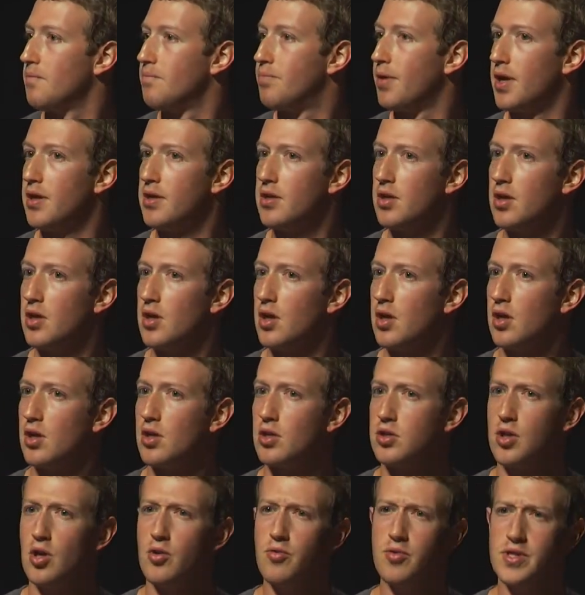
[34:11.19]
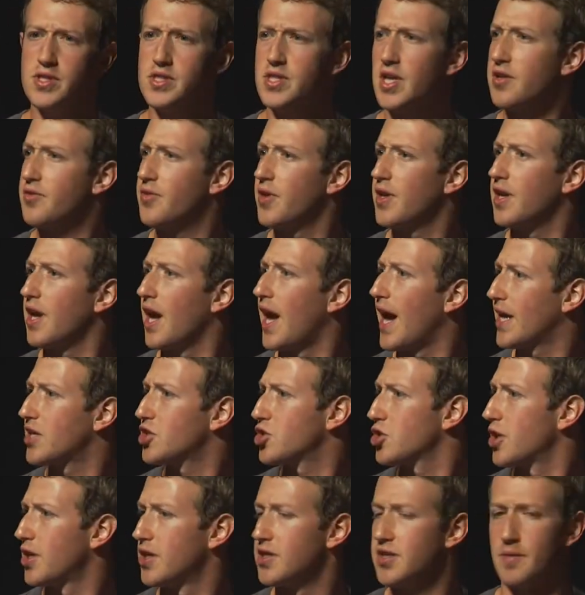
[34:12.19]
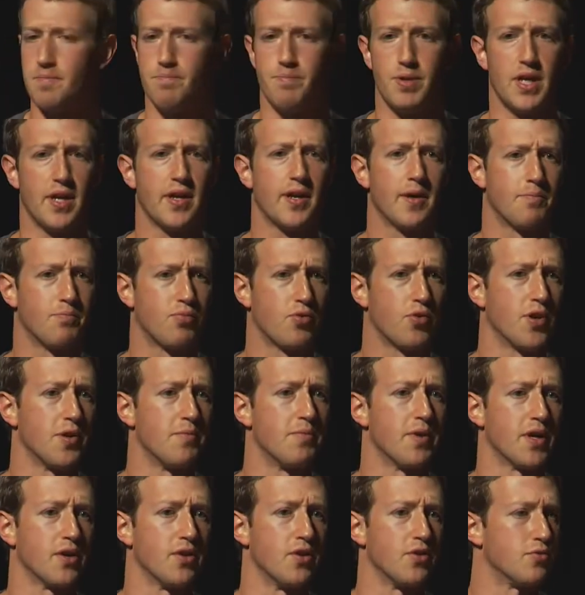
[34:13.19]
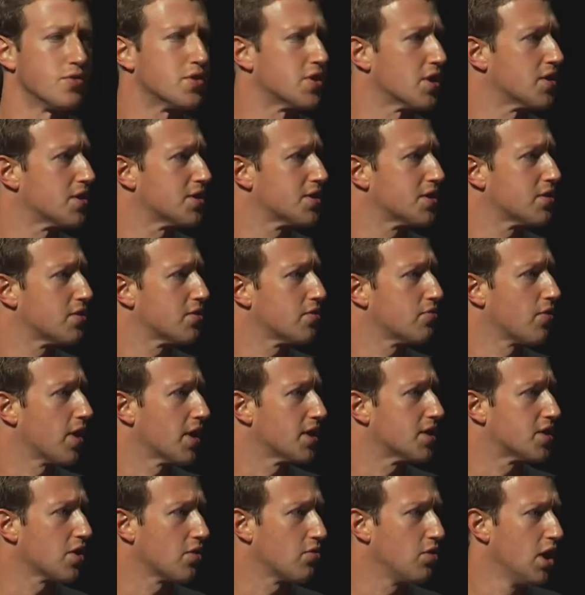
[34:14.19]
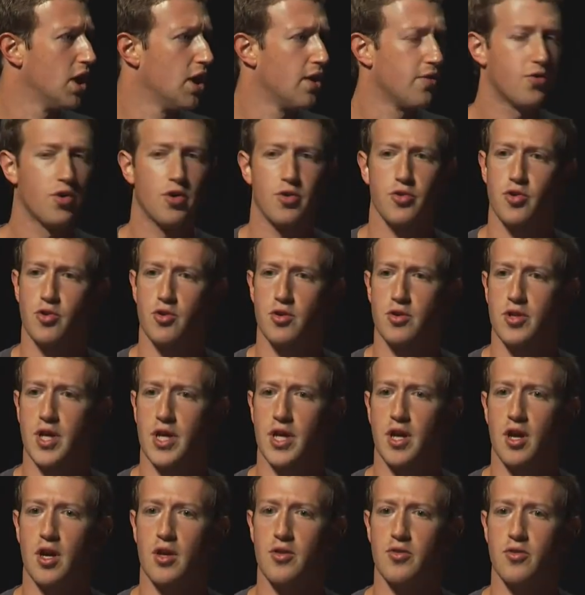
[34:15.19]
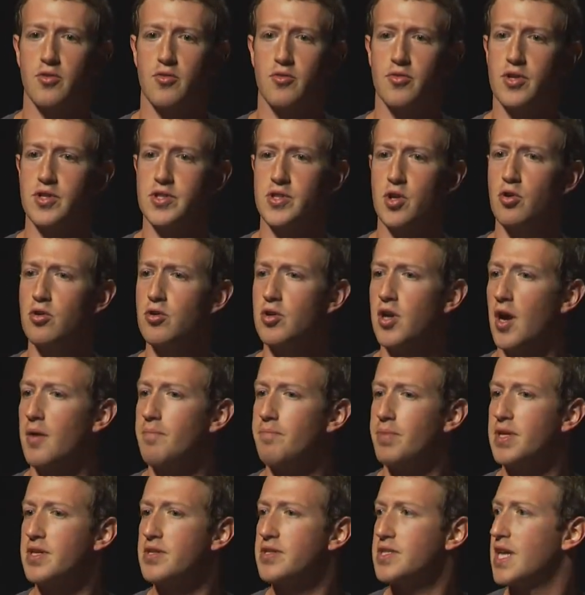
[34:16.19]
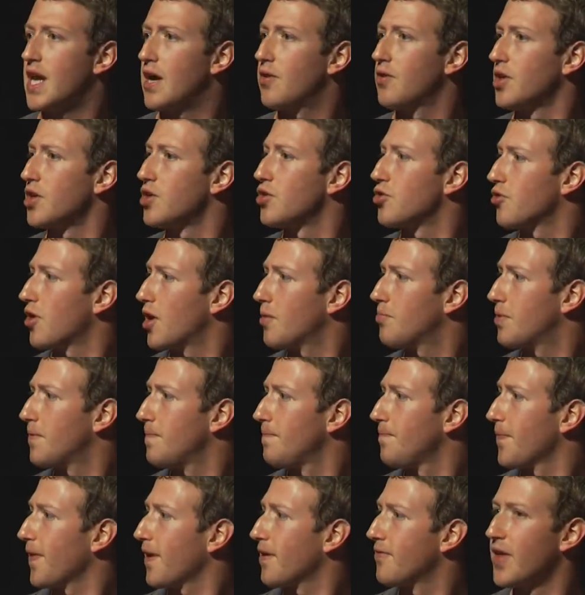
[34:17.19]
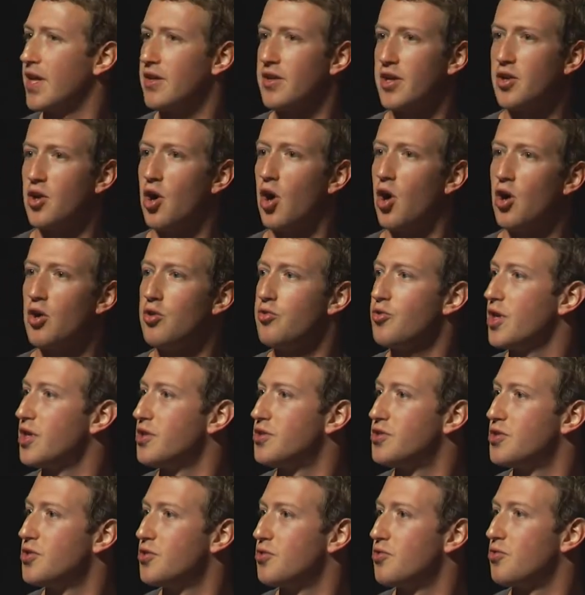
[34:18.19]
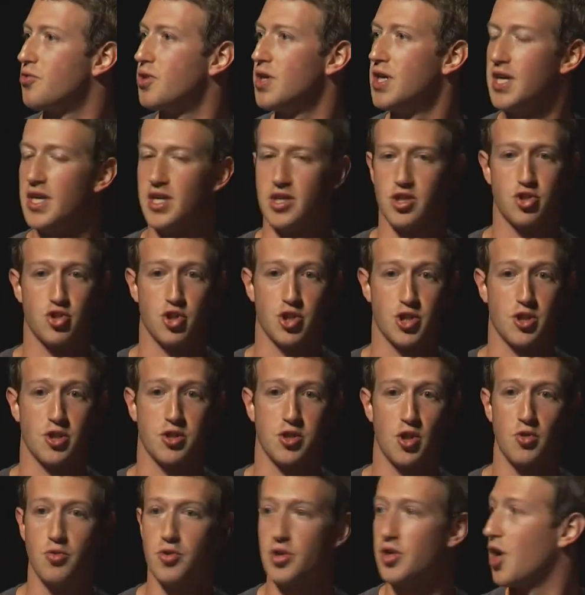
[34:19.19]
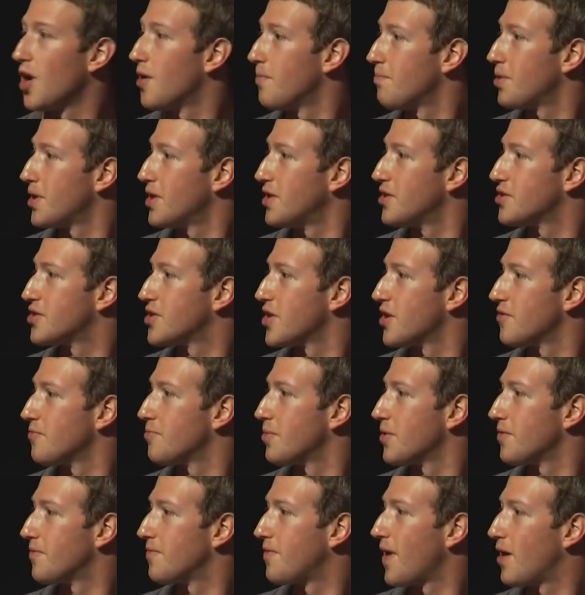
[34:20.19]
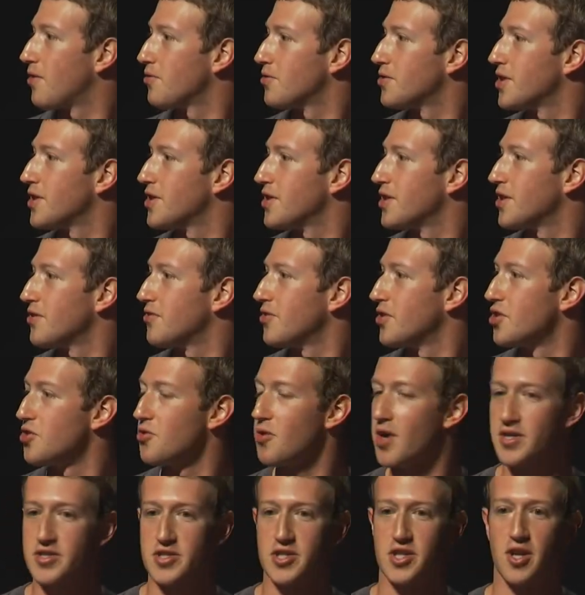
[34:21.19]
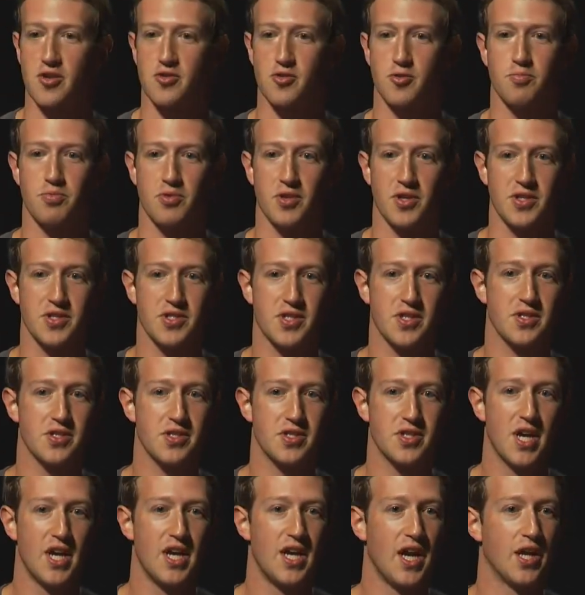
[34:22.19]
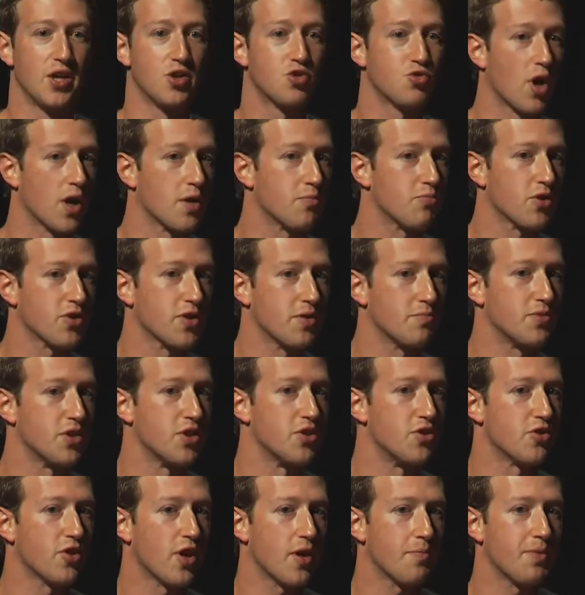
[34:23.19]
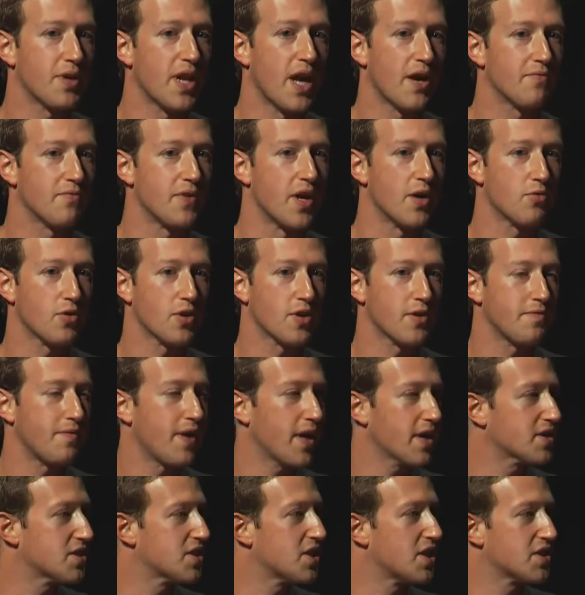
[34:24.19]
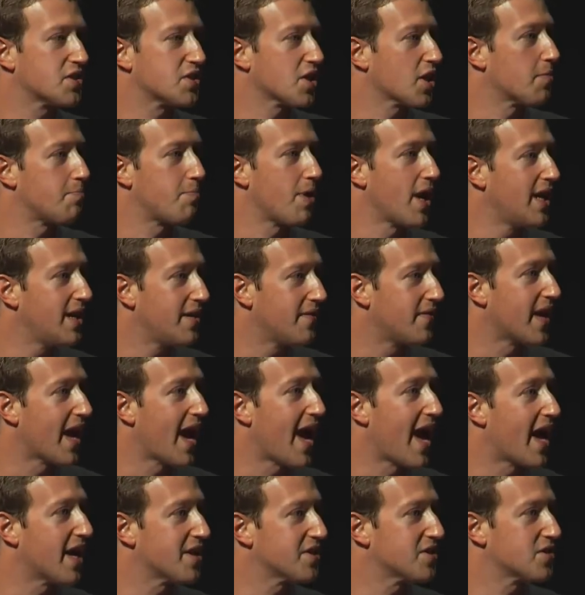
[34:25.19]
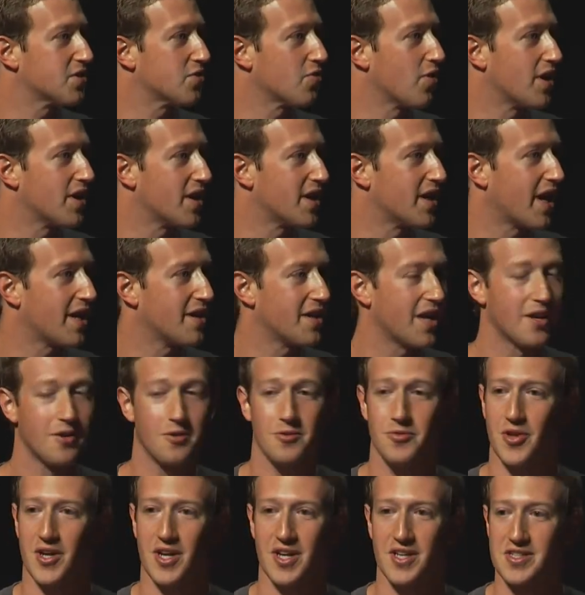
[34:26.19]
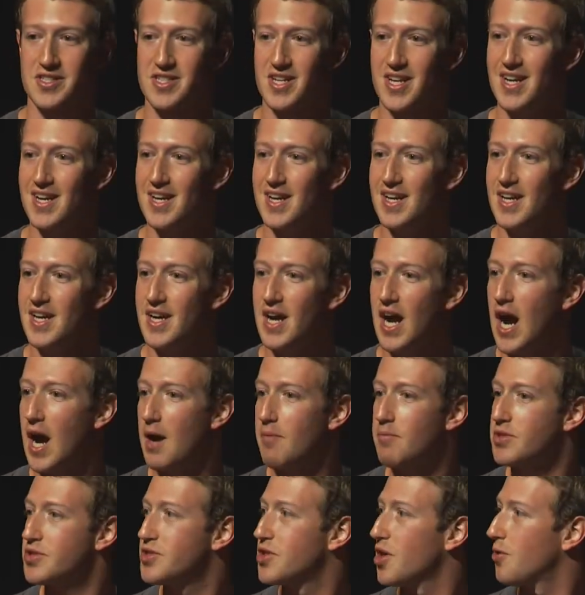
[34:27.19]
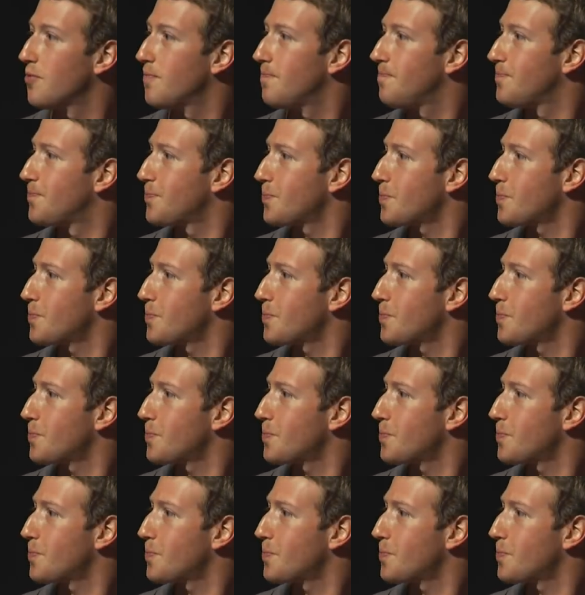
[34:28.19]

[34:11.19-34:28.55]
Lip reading: But clones, I think, actually end up being a pretty big nuisance, right? So there are these whole companies now in Europe that like all they do is just clone companies that have been founded in the US and other places and try to bring them to Europe and have network effects, and it's like a pain in the ass, right? And I don't think it's so